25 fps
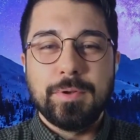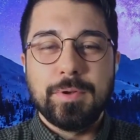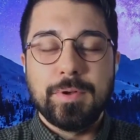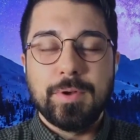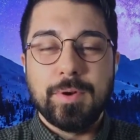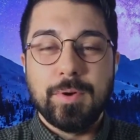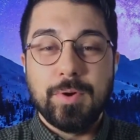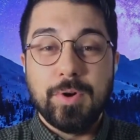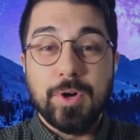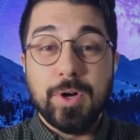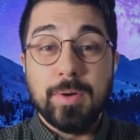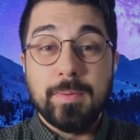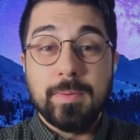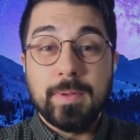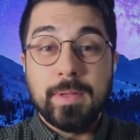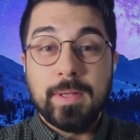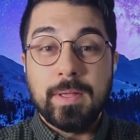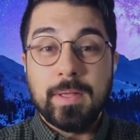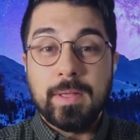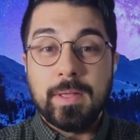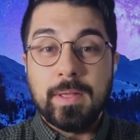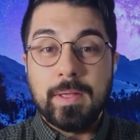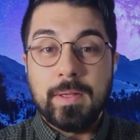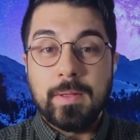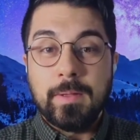Huh?
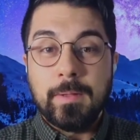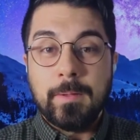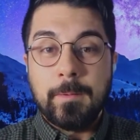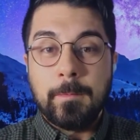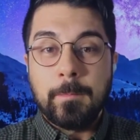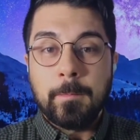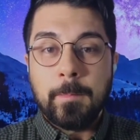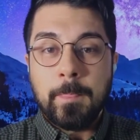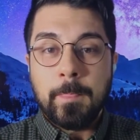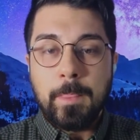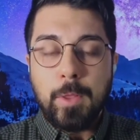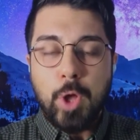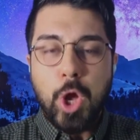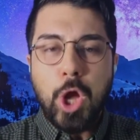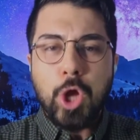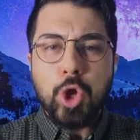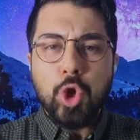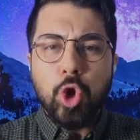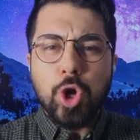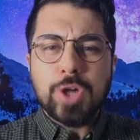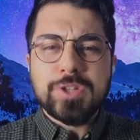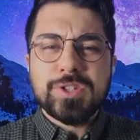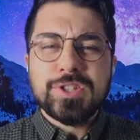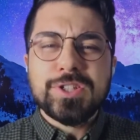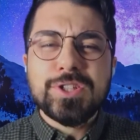And
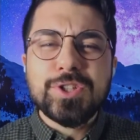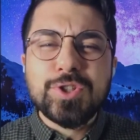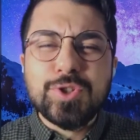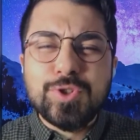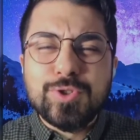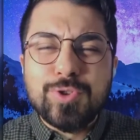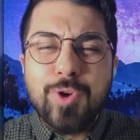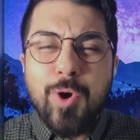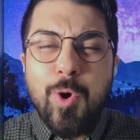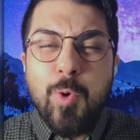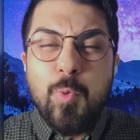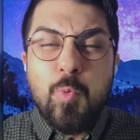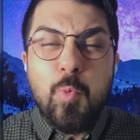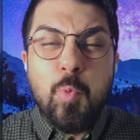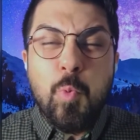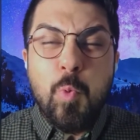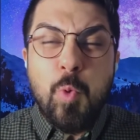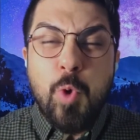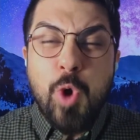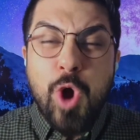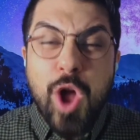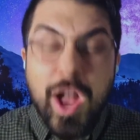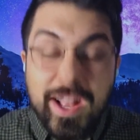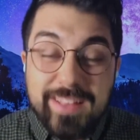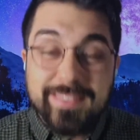God says, so
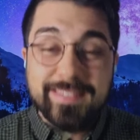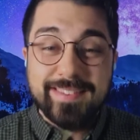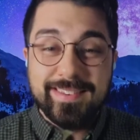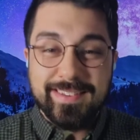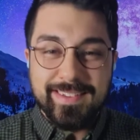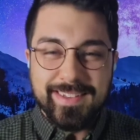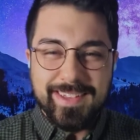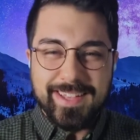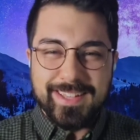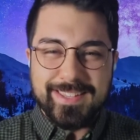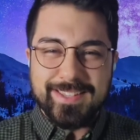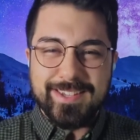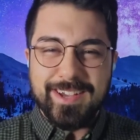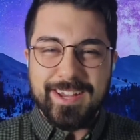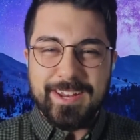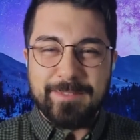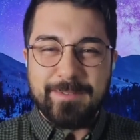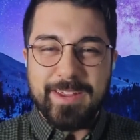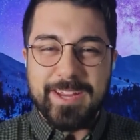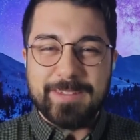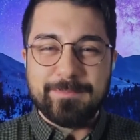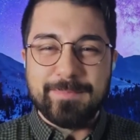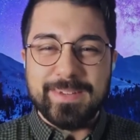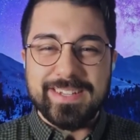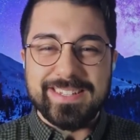what? It's going to
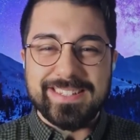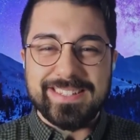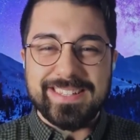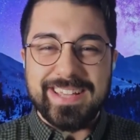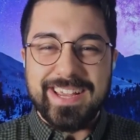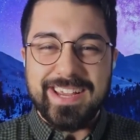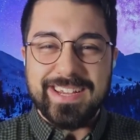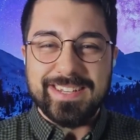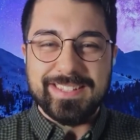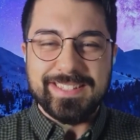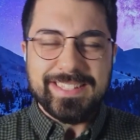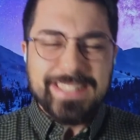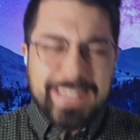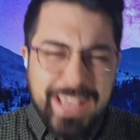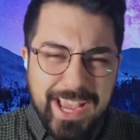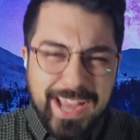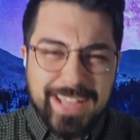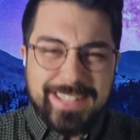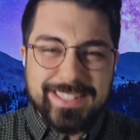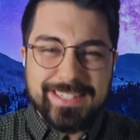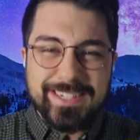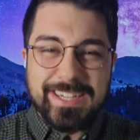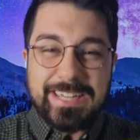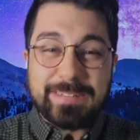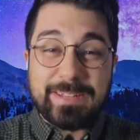make mistakes. Yeah, it's
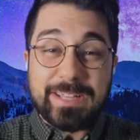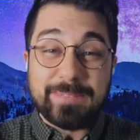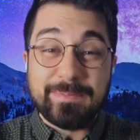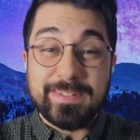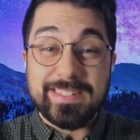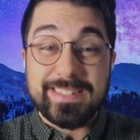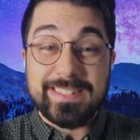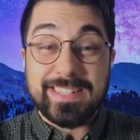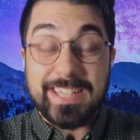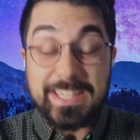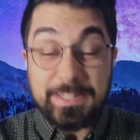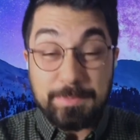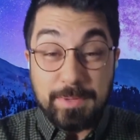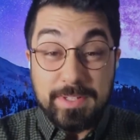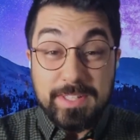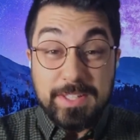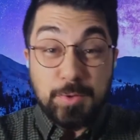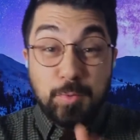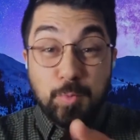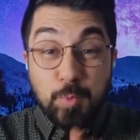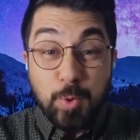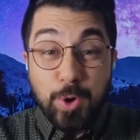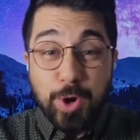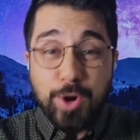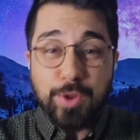going to make mistakes, but it's
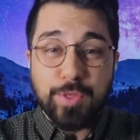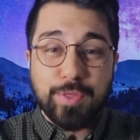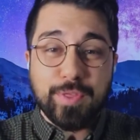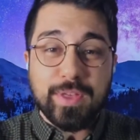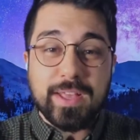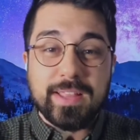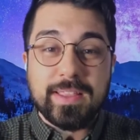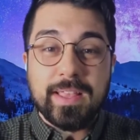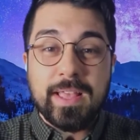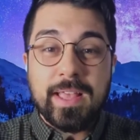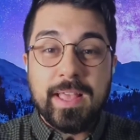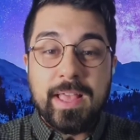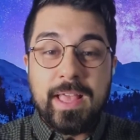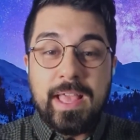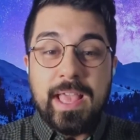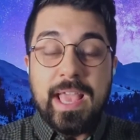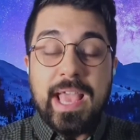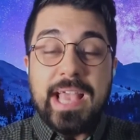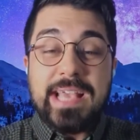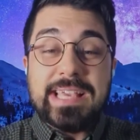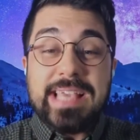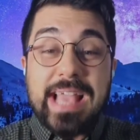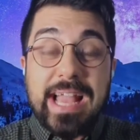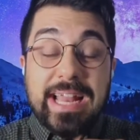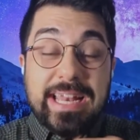worth it.
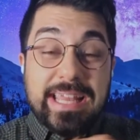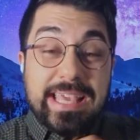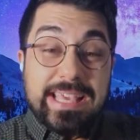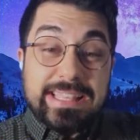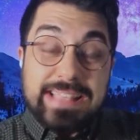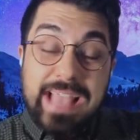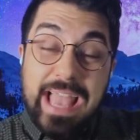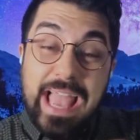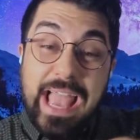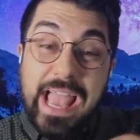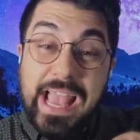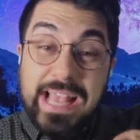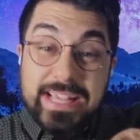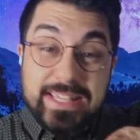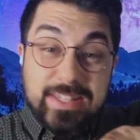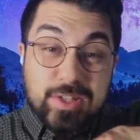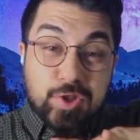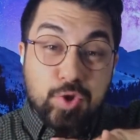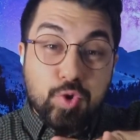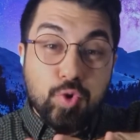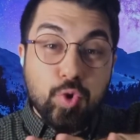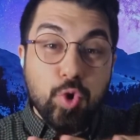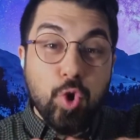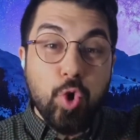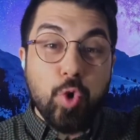Yani it has
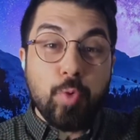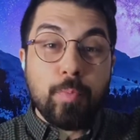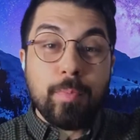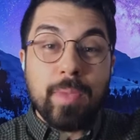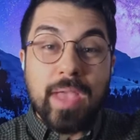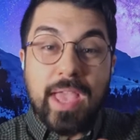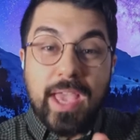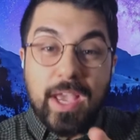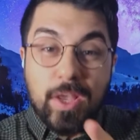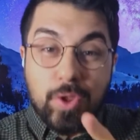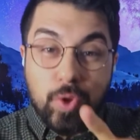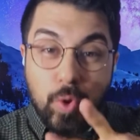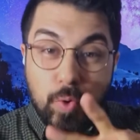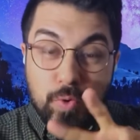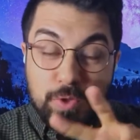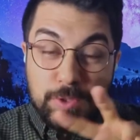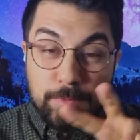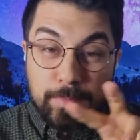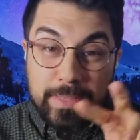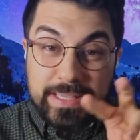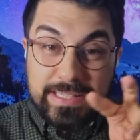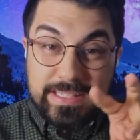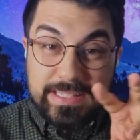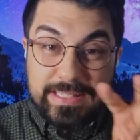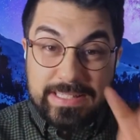to go make those
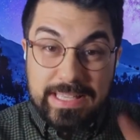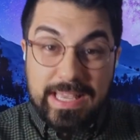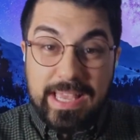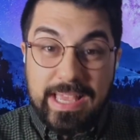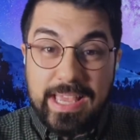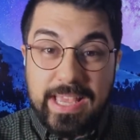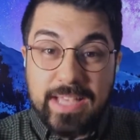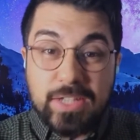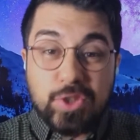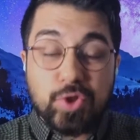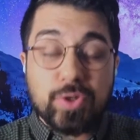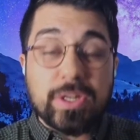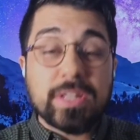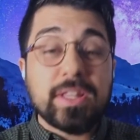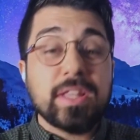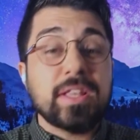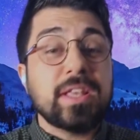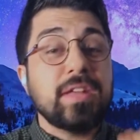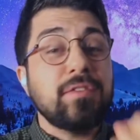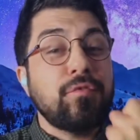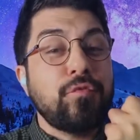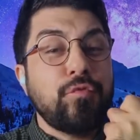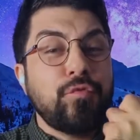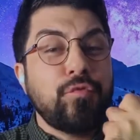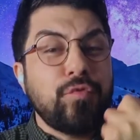mistakes so that it can
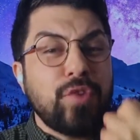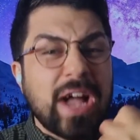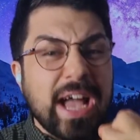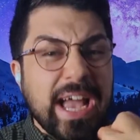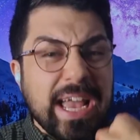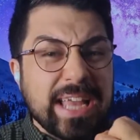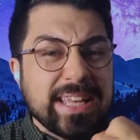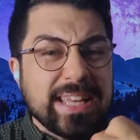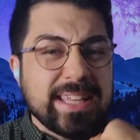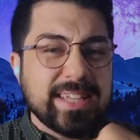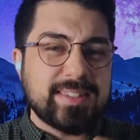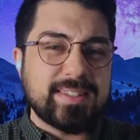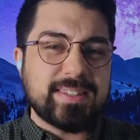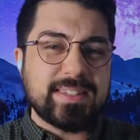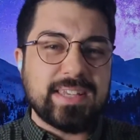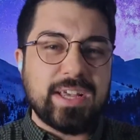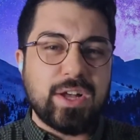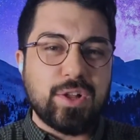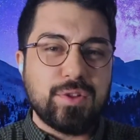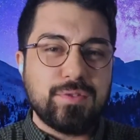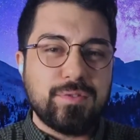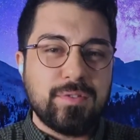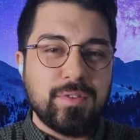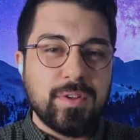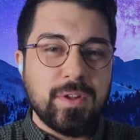find
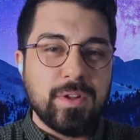itself.